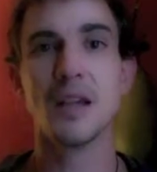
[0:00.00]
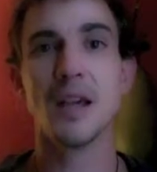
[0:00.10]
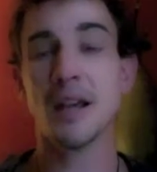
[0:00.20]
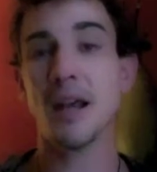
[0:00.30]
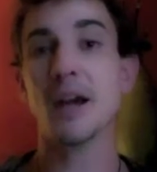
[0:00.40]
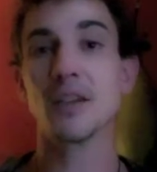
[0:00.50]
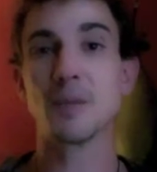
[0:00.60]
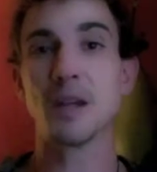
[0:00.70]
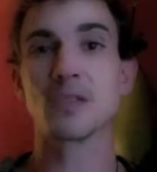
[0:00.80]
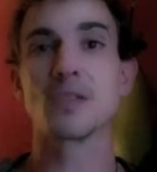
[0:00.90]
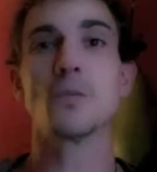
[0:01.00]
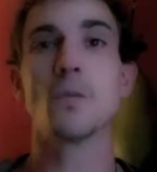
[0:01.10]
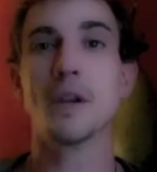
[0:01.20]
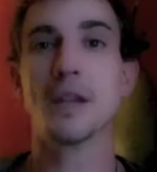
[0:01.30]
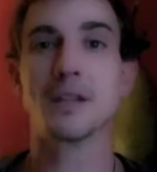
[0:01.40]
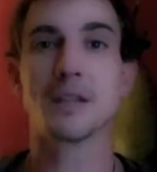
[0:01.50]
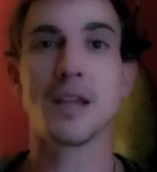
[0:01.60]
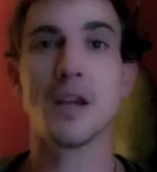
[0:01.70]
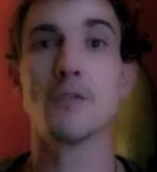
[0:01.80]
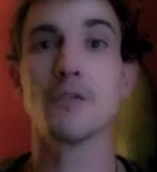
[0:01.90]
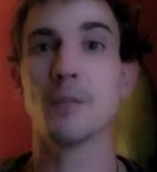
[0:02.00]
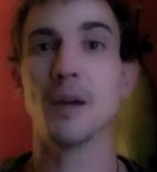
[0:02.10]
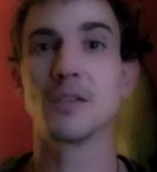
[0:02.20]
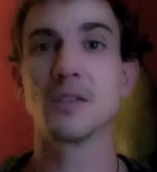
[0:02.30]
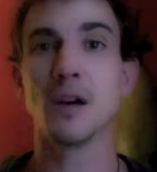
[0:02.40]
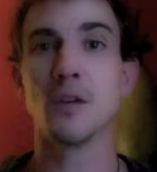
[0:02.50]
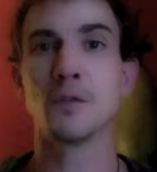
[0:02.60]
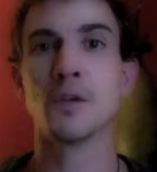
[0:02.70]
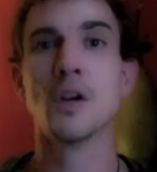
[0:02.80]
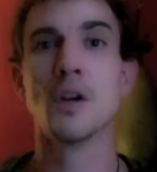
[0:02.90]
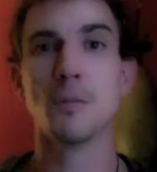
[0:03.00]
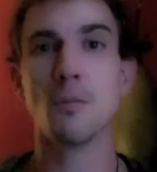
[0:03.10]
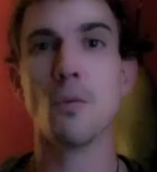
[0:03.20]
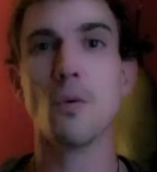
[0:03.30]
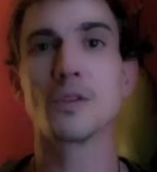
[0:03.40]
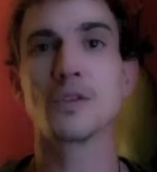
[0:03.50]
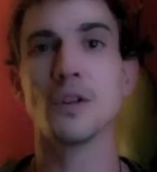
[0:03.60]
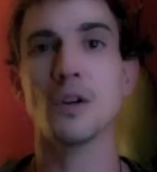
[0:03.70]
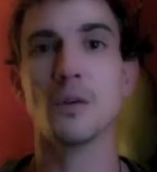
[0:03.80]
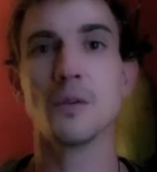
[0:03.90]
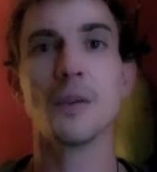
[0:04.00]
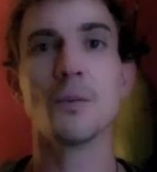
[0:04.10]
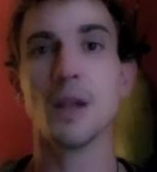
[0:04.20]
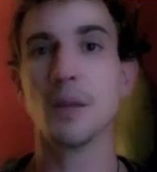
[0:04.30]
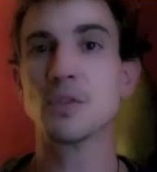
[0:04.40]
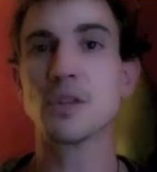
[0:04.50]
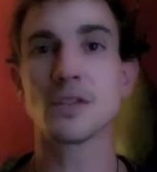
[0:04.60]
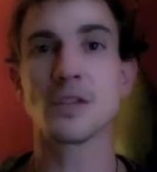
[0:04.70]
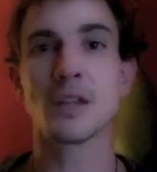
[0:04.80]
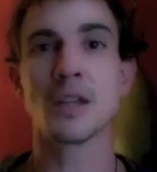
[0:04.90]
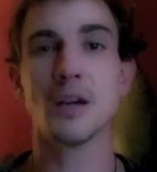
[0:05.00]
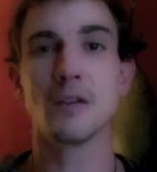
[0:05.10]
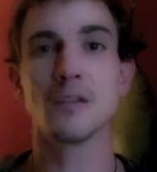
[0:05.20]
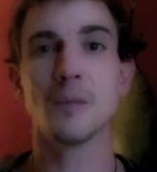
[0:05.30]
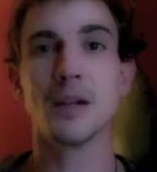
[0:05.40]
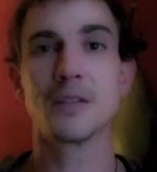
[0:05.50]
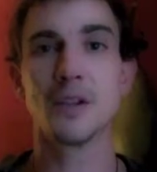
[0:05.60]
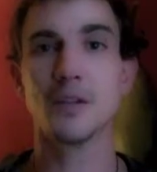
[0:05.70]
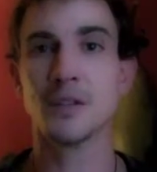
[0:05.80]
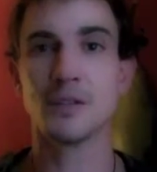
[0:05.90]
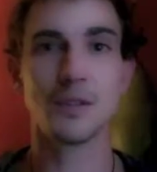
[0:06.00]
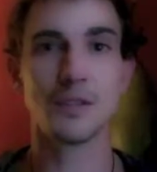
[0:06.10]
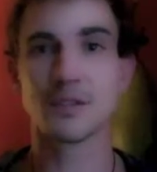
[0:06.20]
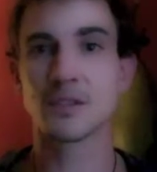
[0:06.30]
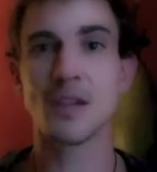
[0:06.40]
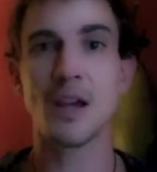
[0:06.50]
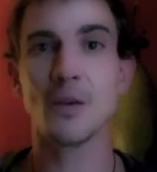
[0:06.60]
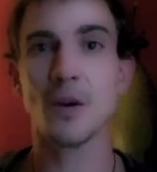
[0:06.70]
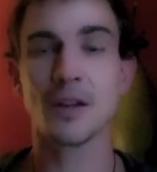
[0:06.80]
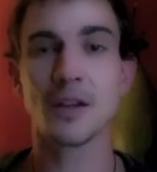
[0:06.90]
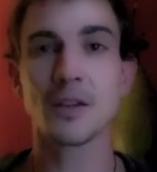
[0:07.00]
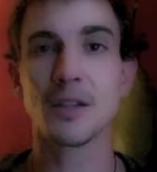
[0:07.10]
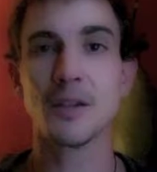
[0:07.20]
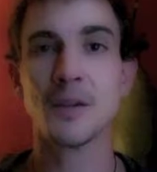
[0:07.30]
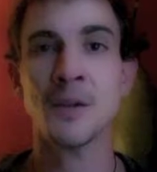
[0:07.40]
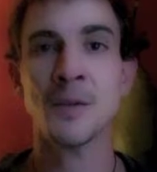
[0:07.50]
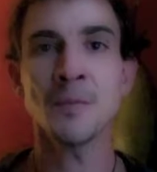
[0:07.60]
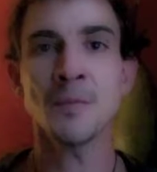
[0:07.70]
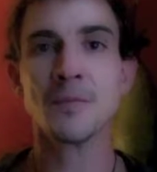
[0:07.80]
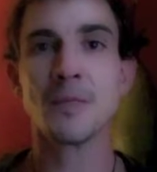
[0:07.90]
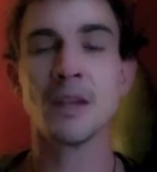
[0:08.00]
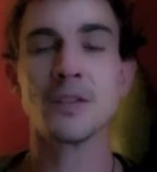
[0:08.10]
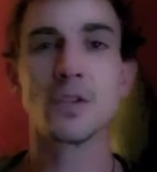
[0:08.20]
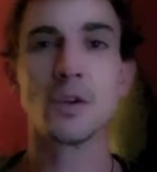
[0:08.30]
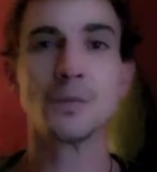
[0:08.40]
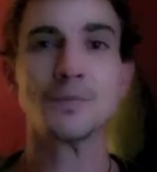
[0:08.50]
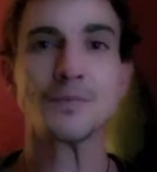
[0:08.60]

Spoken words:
And it has me actually wanting to care for myself more so than when I'm just looking out for my self-interests, ironically. And so